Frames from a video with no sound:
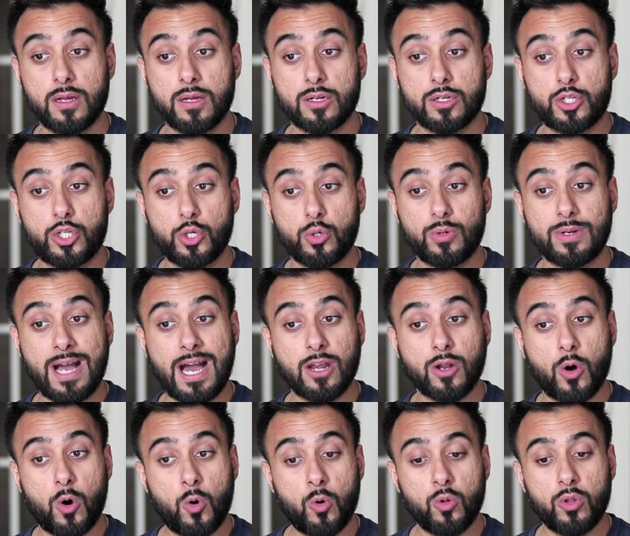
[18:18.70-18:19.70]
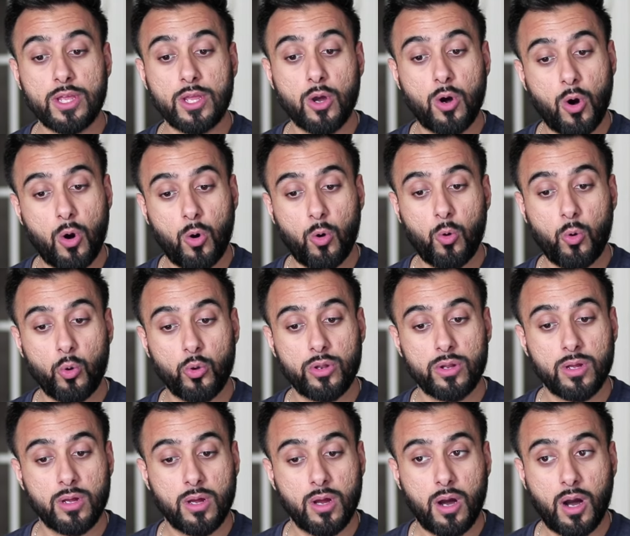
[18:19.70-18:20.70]
to not only hold
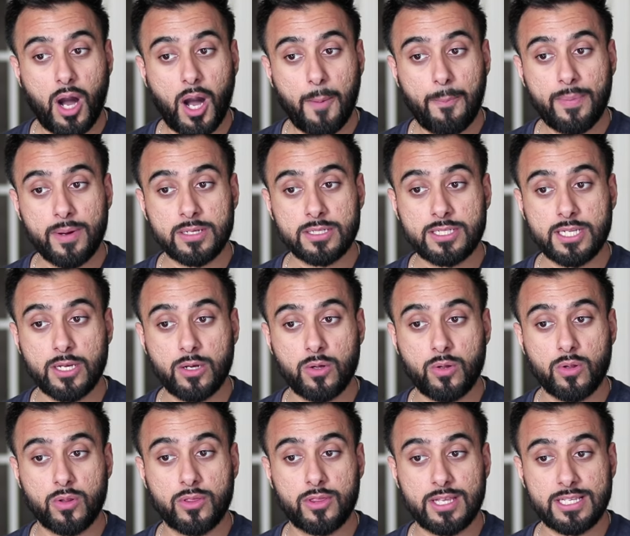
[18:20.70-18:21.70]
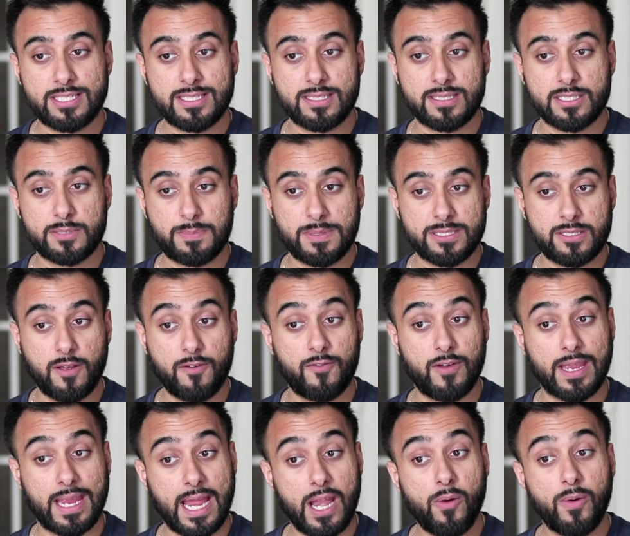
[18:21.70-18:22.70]
up until this
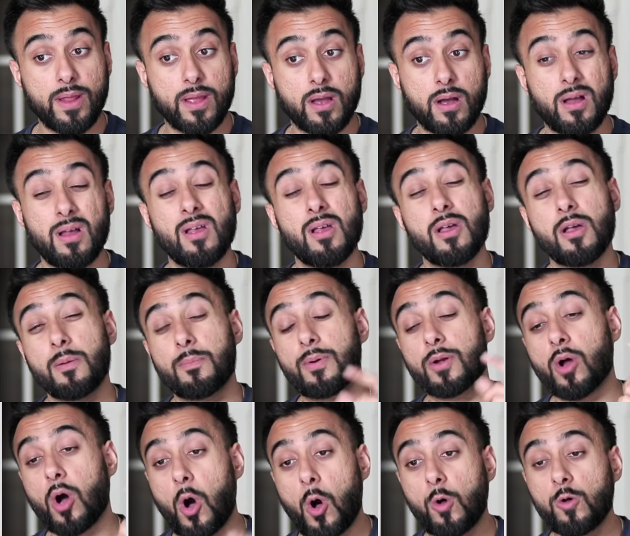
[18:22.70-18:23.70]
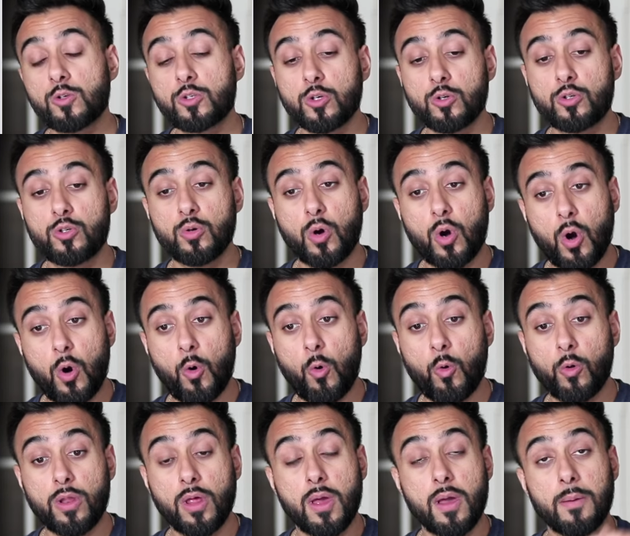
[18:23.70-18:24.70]
specific area, but also to
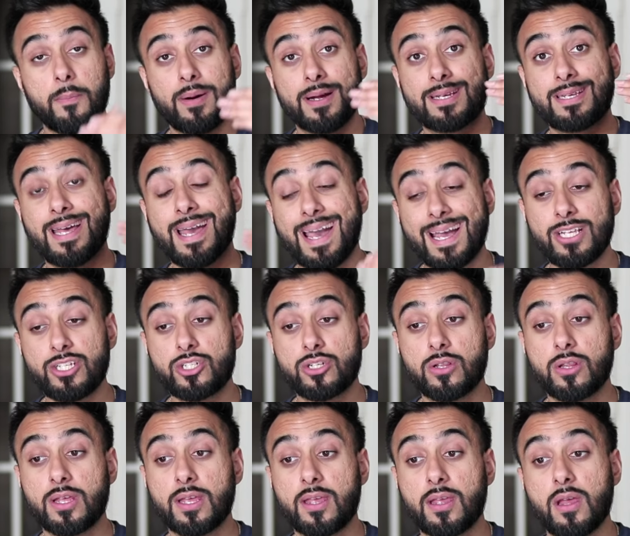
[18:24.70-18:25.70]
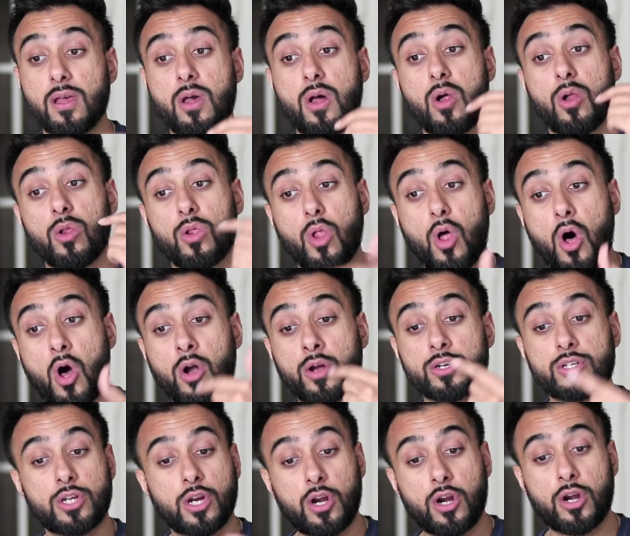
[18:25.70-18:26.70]
hold potentially
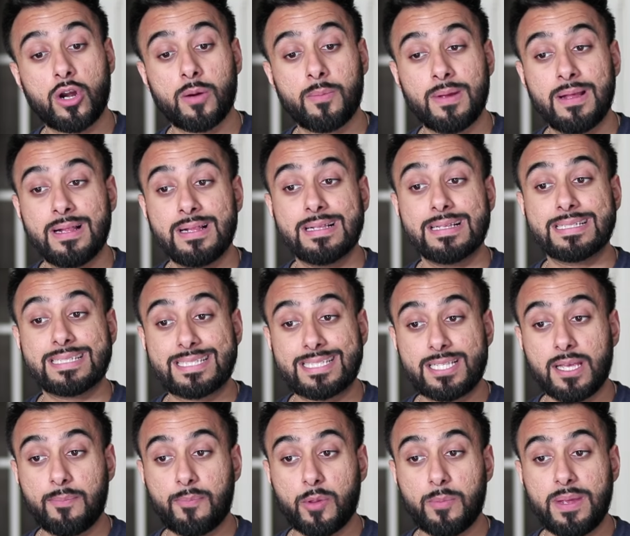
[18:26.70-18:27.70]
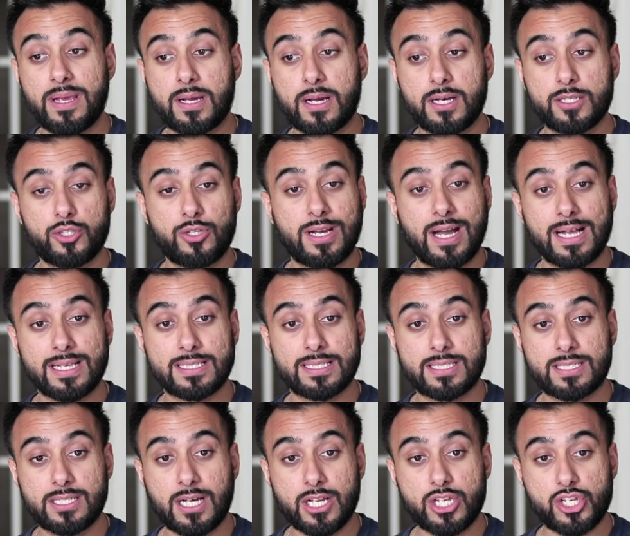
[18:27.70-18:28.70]
long term, simply because you got
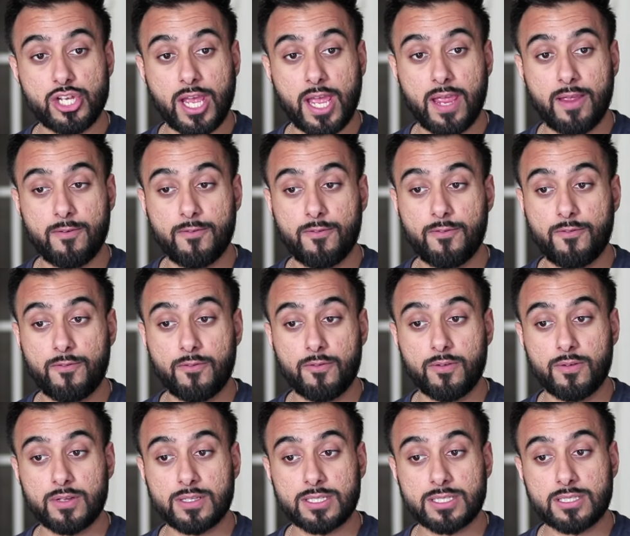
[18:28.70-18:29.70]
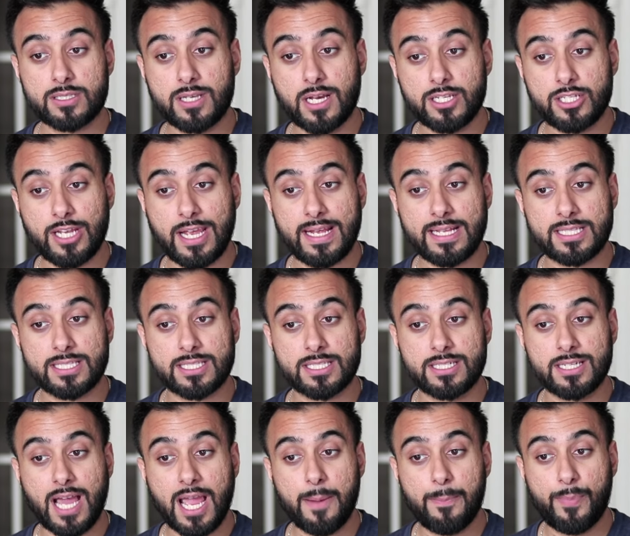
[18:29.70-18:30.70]
such a
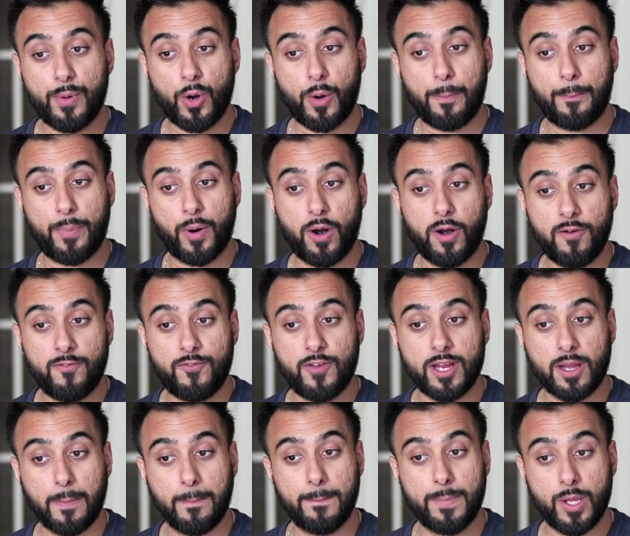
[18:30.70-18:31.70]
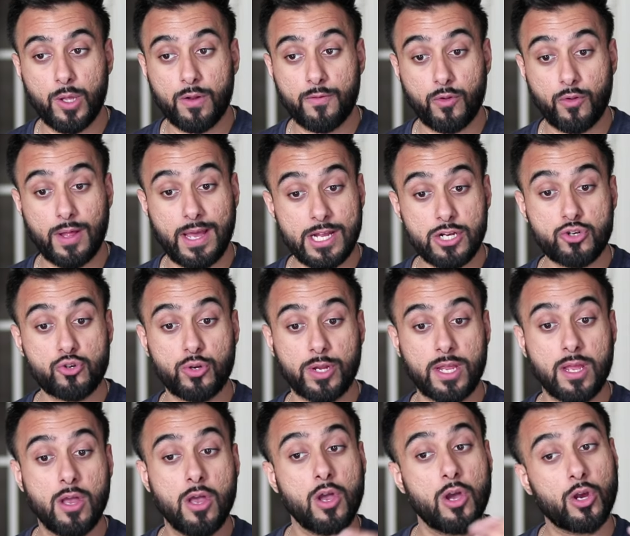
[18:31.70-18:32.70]
sniper perfect beautiful entry
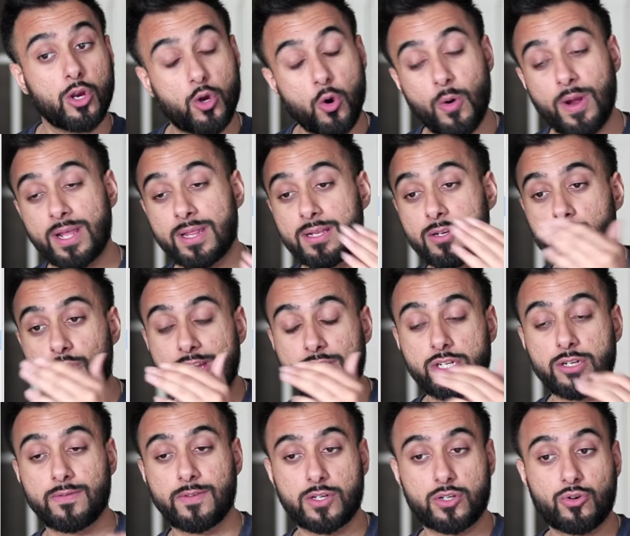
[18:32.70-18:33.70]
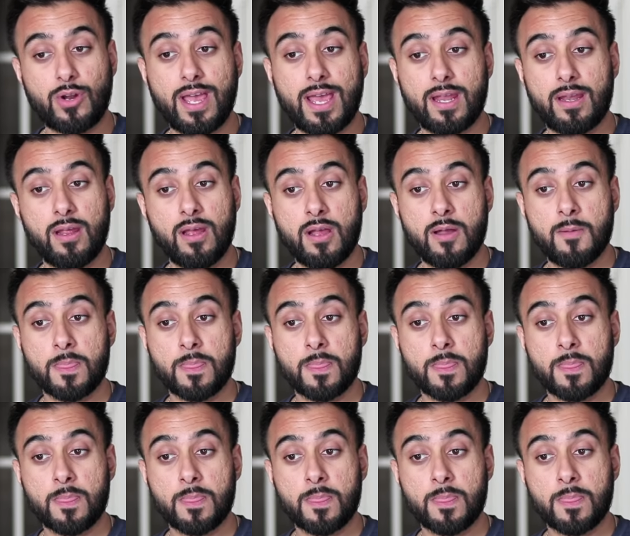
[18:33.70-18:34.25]
going in the direction of the trend.